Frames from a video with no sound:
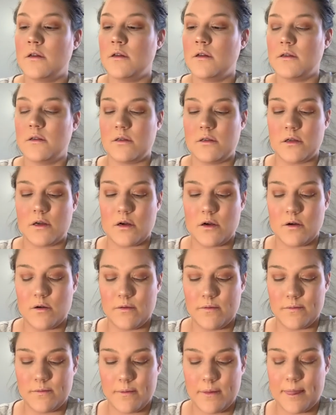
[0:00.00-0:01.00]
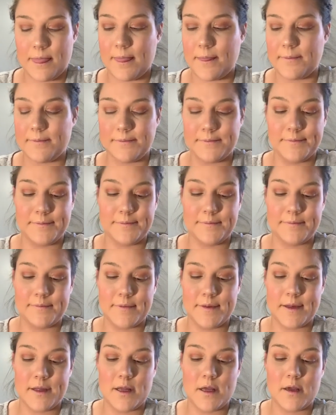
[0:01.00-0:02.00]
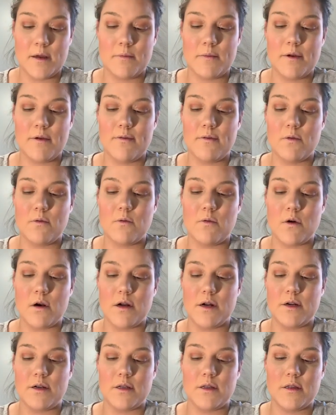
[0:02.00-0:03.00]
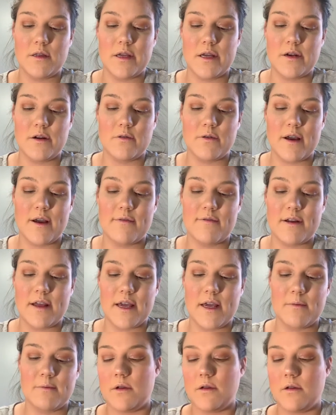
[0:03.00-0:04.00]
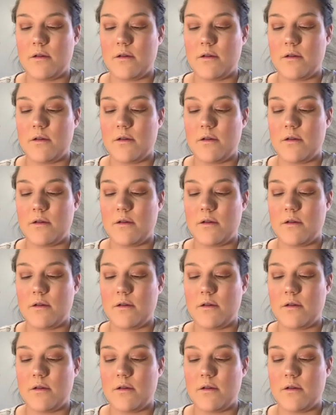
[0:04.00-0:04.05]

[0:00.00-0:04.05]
So be forewarned, they don't have names.